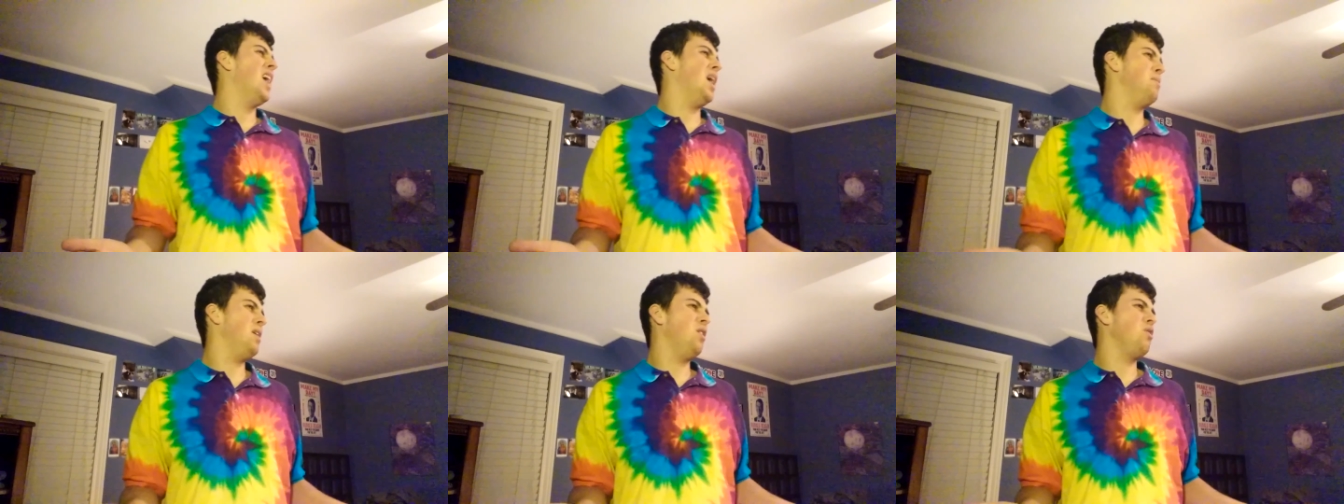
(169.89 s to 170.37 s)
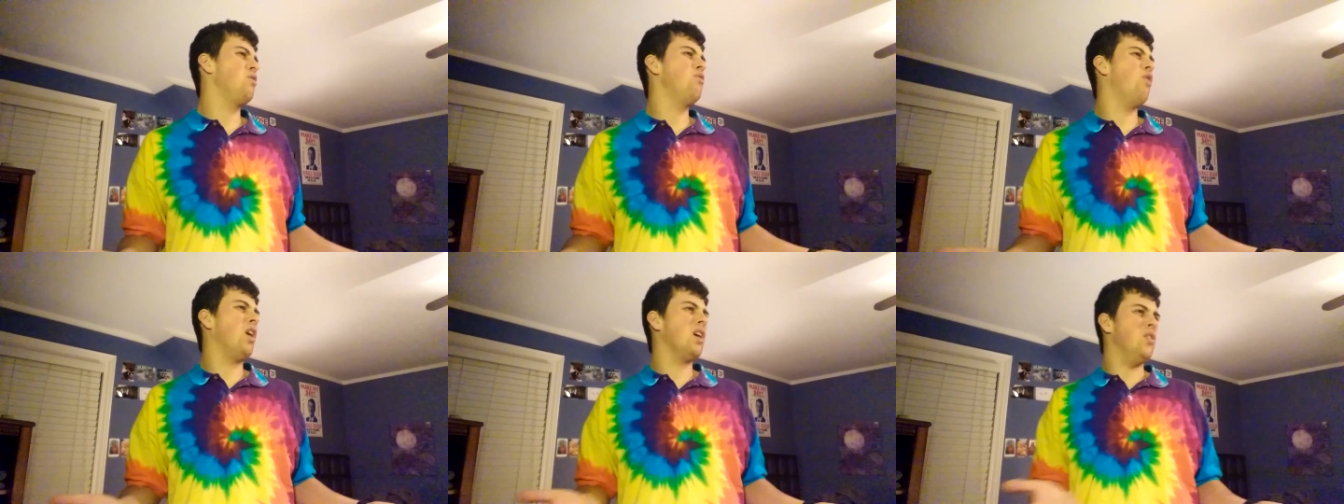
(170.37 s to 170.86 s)
I mean, it looks
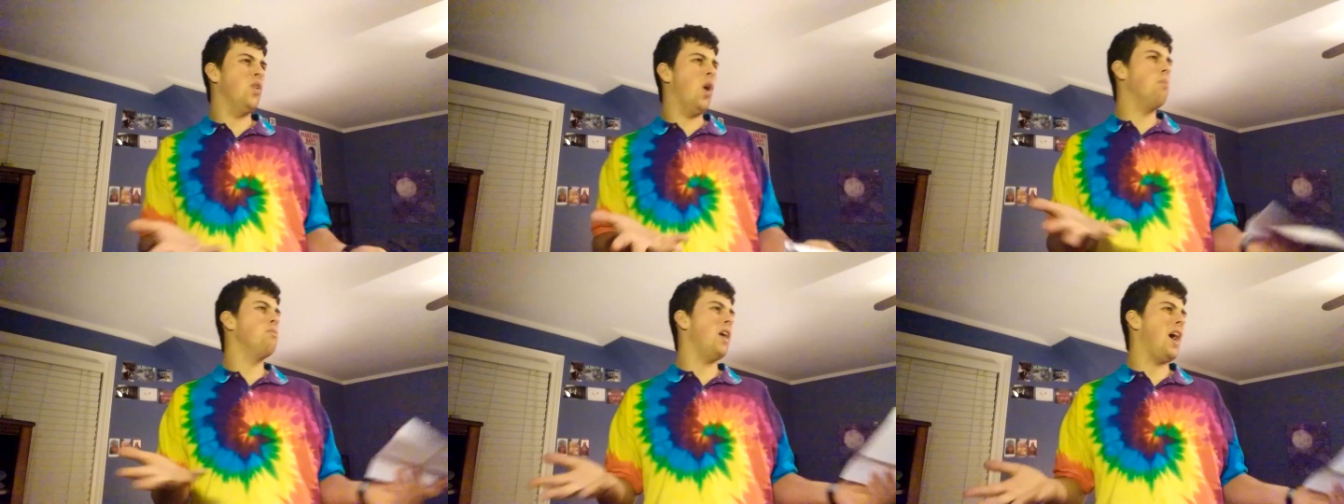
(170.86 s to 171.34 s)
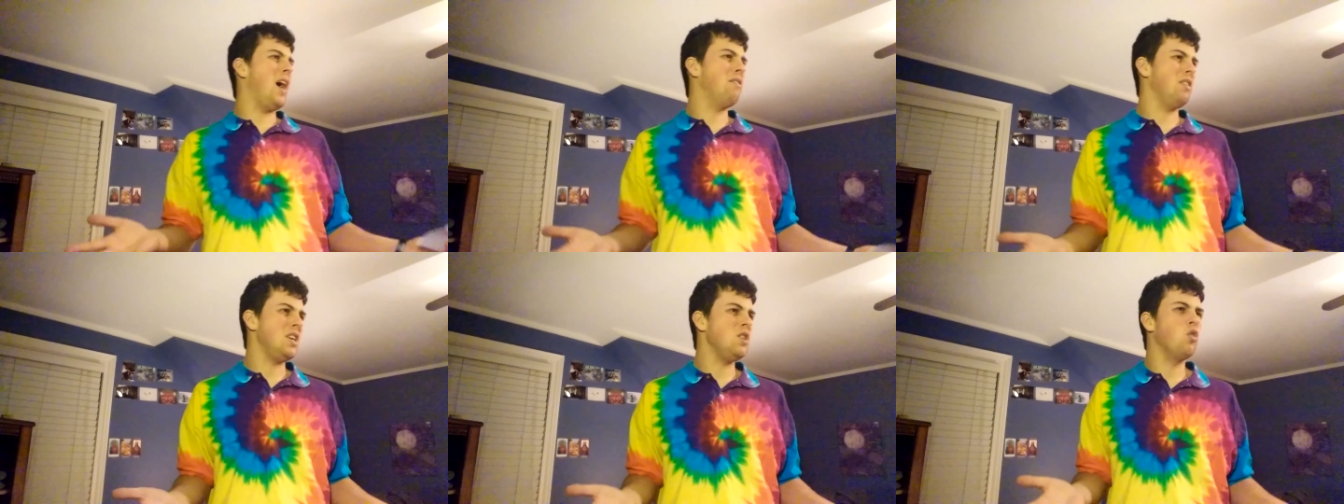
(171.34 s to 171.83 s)
fucking dumb to have
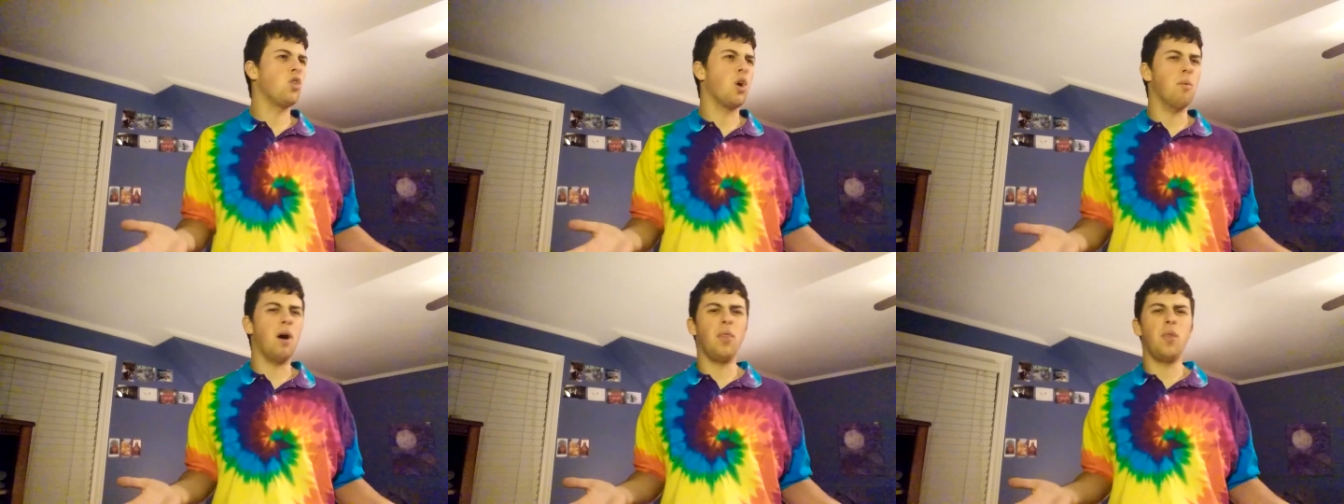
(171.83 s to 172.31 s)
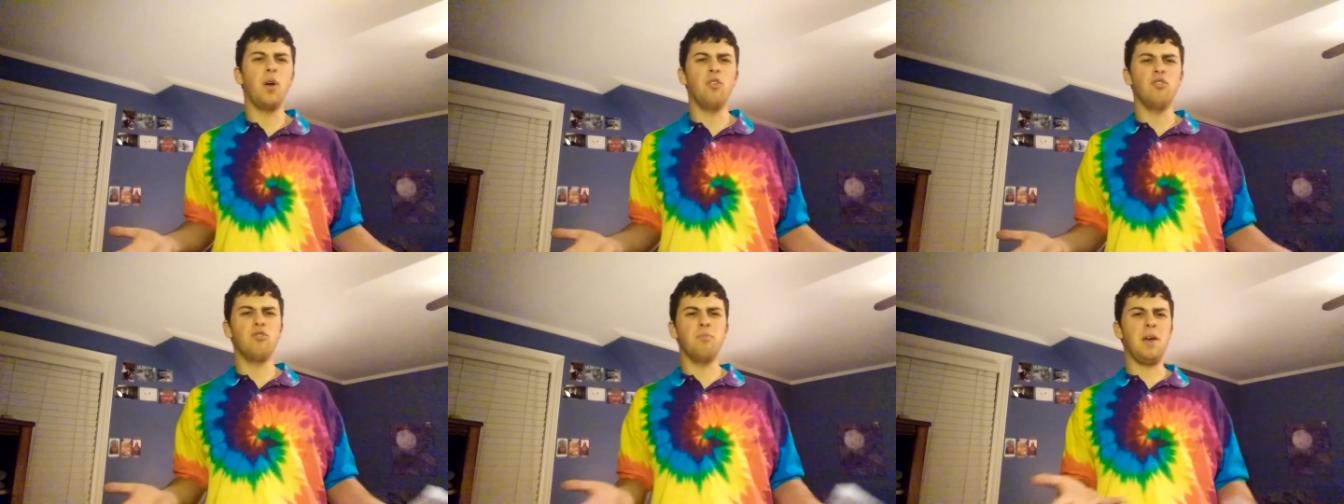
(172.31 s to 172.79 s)
a heel come out there and
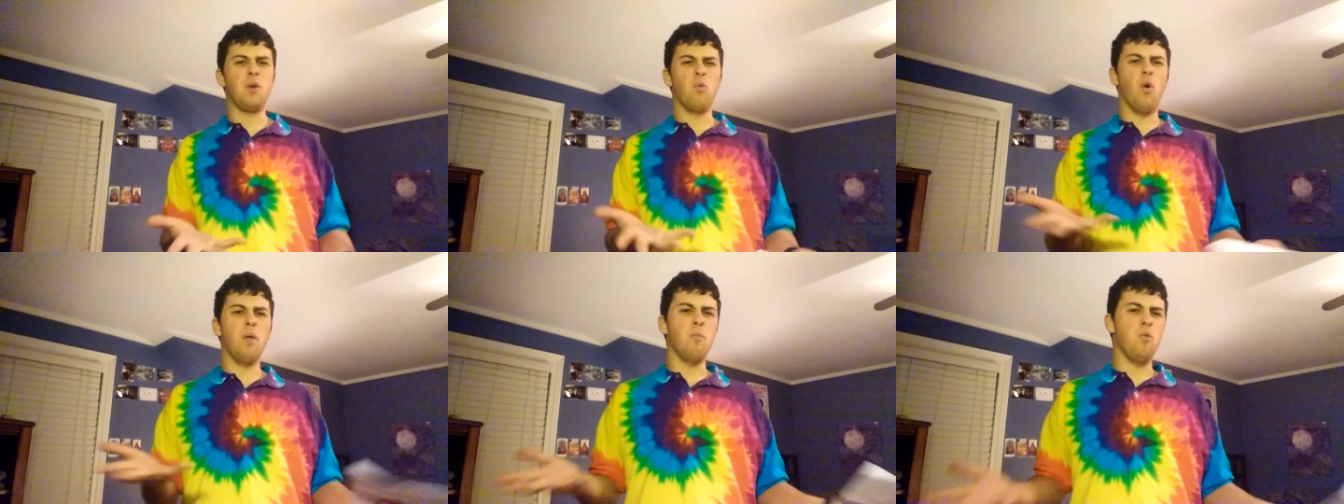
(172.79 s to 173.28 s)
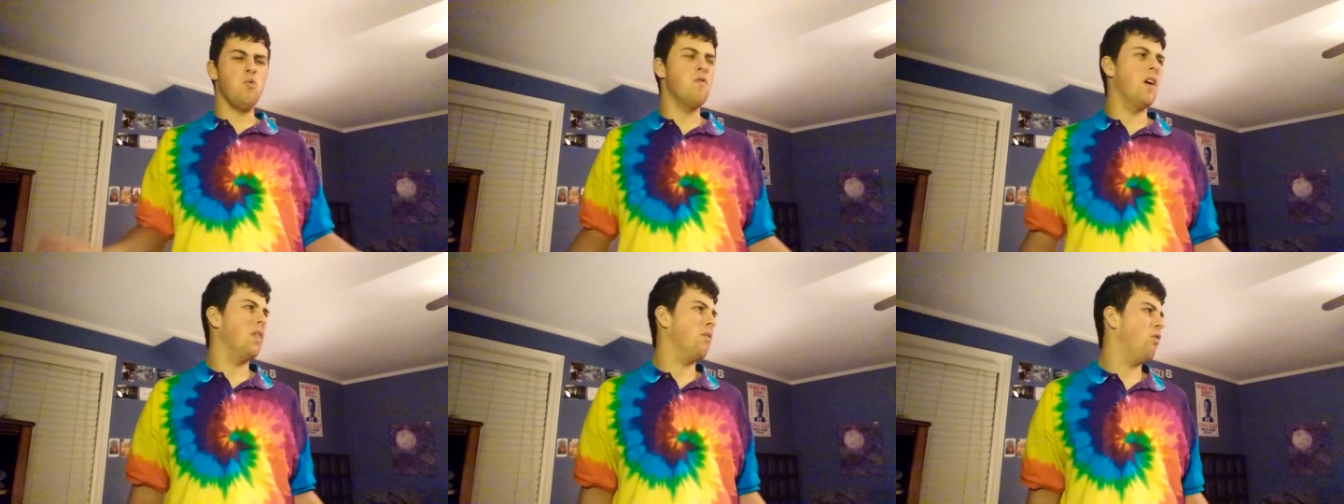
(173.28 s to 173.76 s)
just make one move
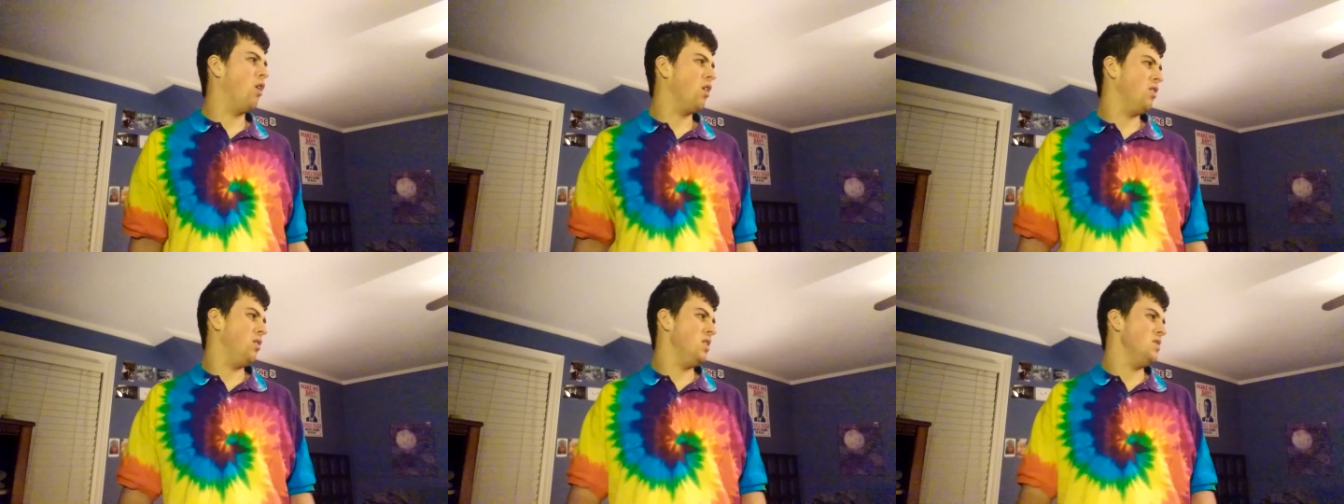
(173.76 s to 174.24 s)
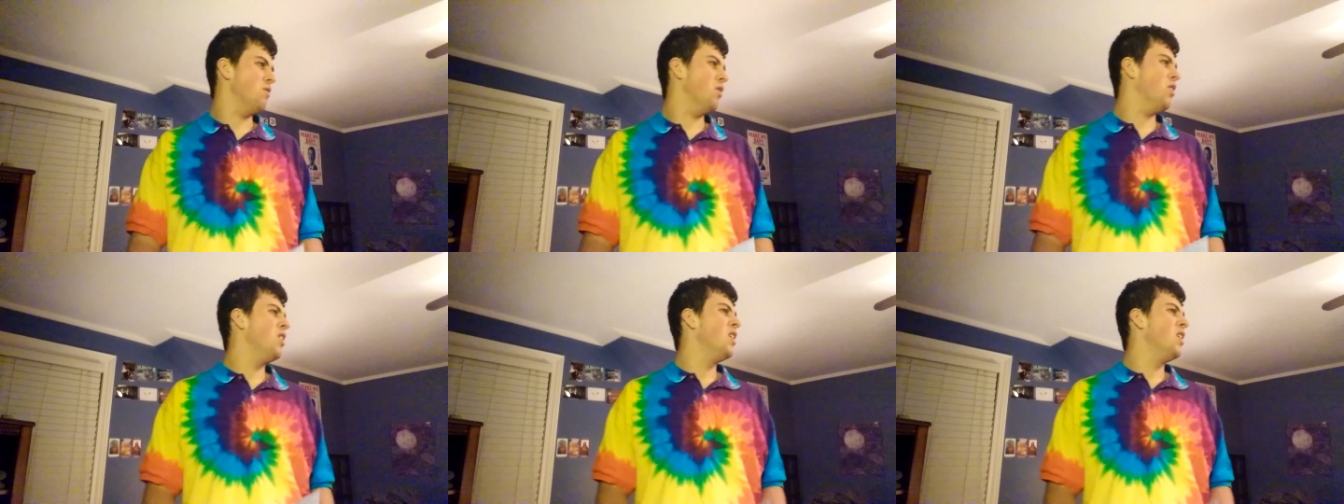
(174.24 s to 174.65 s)
on the fucking diva.